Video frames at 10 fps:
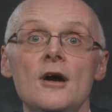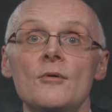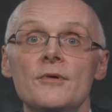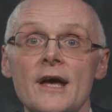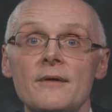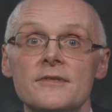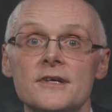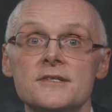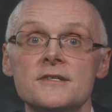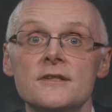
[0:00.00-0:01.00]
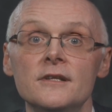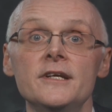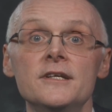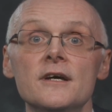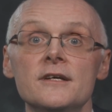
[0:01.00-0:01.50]
Without this, the
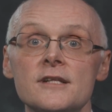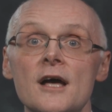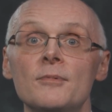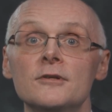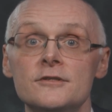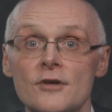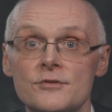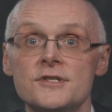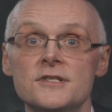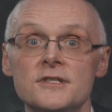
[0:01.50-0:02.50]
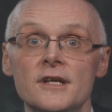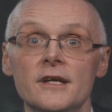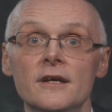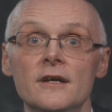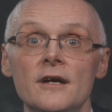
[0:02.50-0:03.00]
leader is liable to toxicity
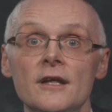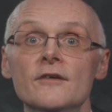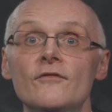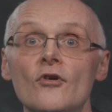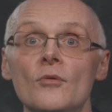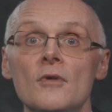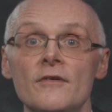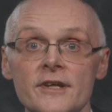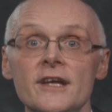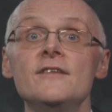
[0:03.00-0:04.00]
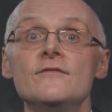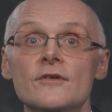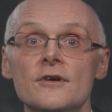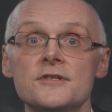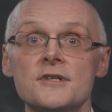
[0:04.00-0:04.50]
in the form of the
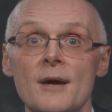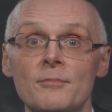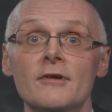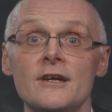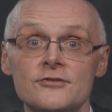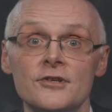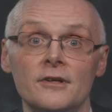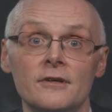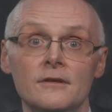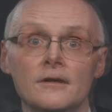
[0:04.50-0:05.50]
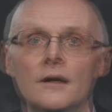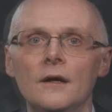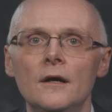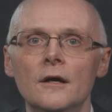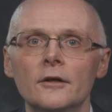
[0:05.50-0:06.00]
inverse apparatchik.
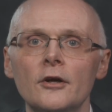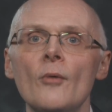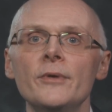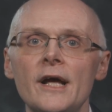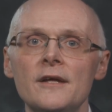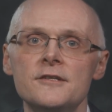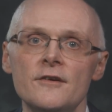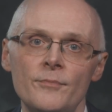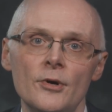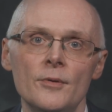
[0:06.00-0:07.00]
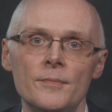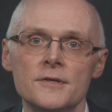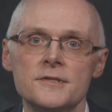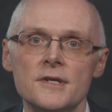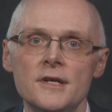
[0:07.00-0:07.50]
Commonality of
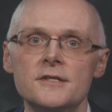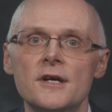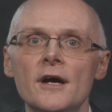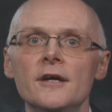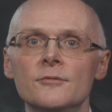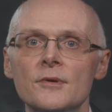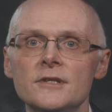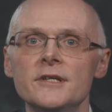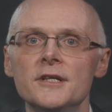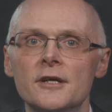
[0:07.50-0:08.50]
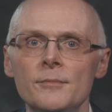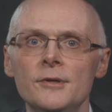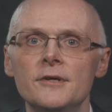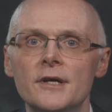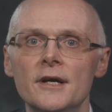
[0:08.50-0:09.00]
purpose is gained when the leader
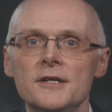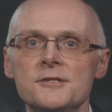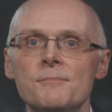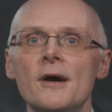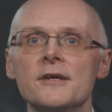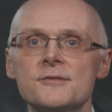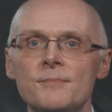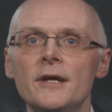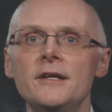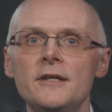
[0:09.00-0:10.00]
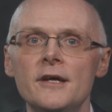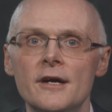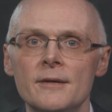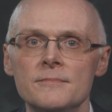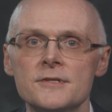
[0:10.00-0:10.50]
communicates by explaining the
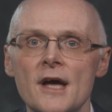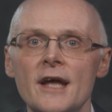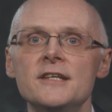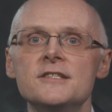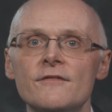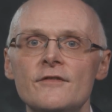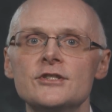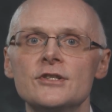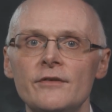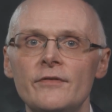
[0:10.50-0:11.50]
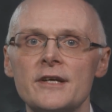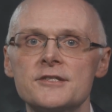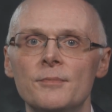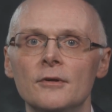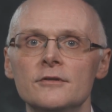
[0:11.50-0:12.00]
aims and is sufficiently
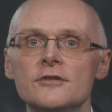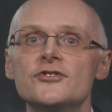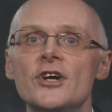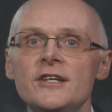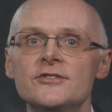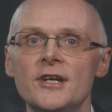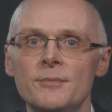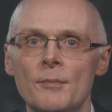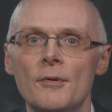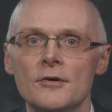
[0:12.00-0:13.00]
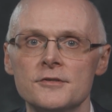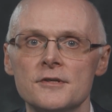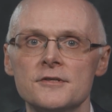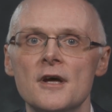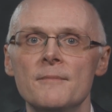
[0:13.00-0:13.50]
flexible to change any
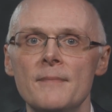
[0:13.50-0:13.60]
proposals and